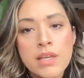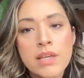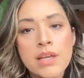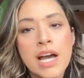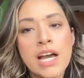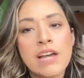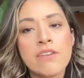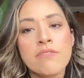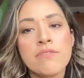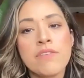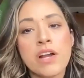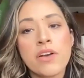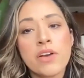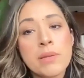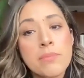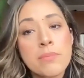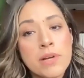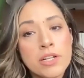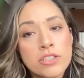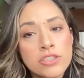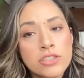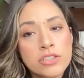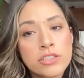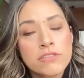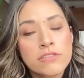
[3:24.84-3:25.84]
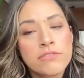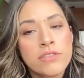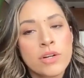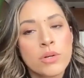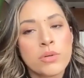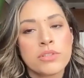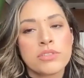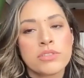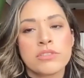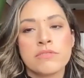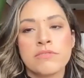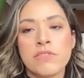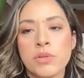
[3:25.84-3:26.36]
I very much look
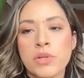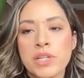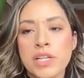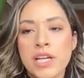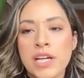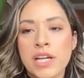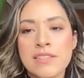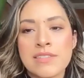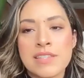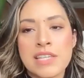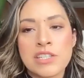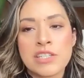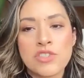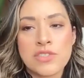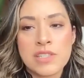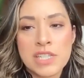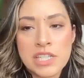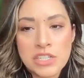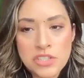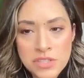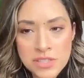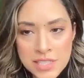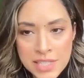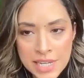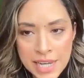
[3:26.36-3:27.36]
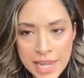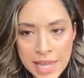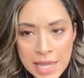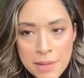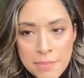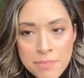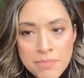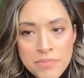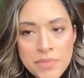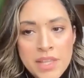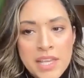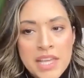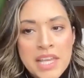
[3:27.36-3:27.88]
forward to voting on this legislation today
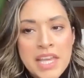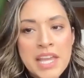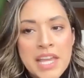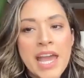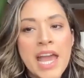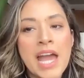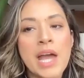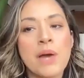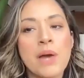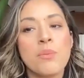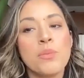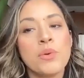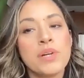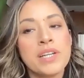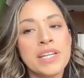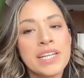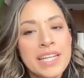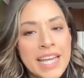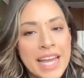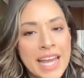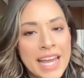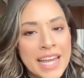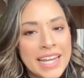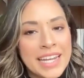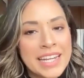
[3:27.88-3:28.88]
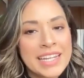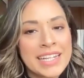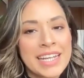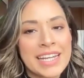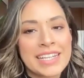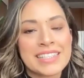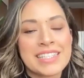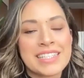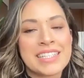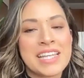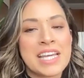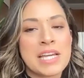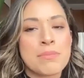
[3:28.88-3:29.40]
and would again like
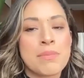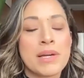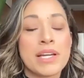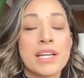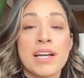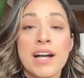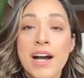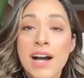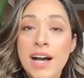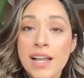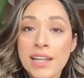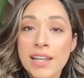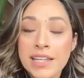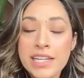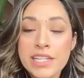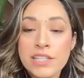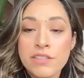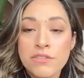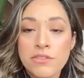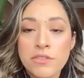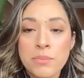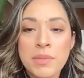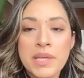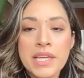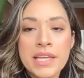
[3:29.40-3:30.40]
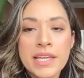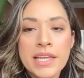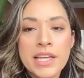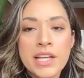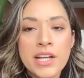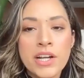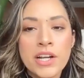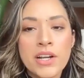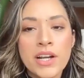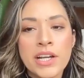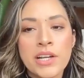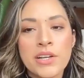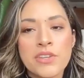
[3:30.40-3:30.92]
to thank my colleagues for being
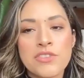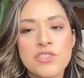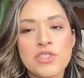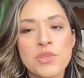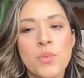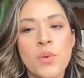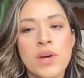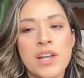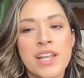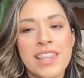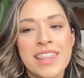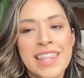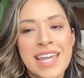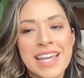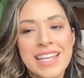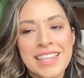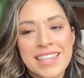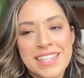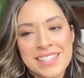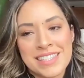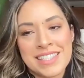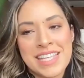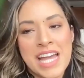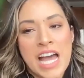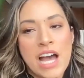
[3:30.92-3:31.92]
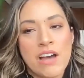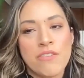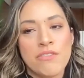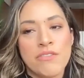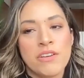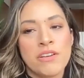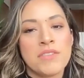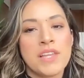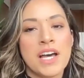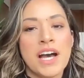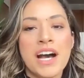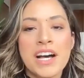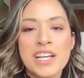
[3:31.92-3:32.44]
here. I also want to thank the staff of
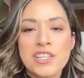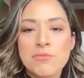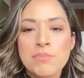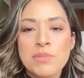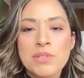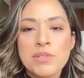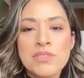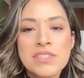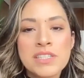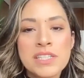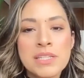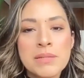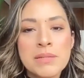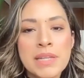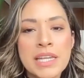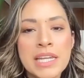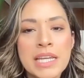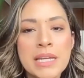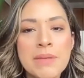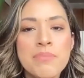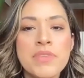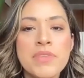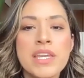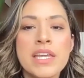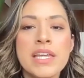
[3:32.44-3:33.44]
the Hospitals Committee,